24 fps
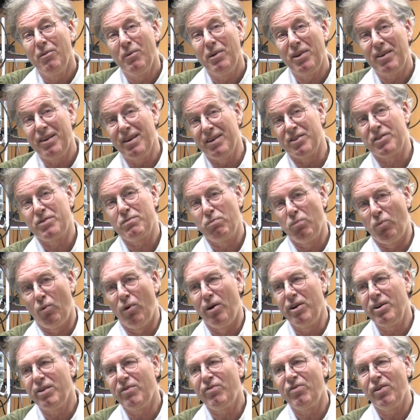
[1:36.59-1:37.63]
with this
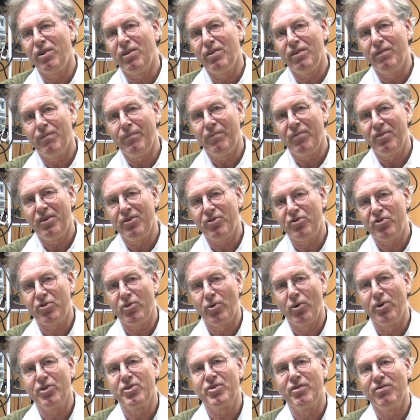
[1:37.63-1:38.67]
wonderful
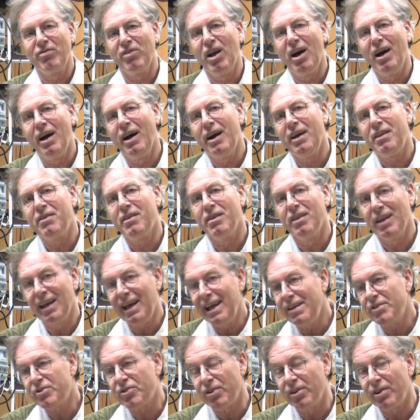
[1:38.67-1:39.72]
source of light, the
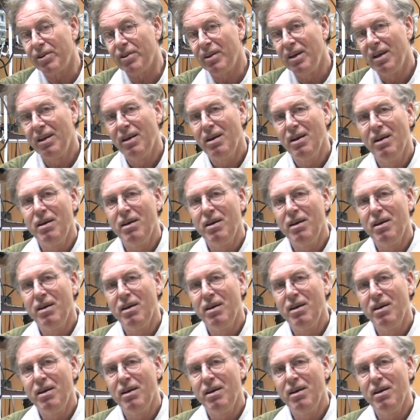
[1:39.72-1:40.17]
laser,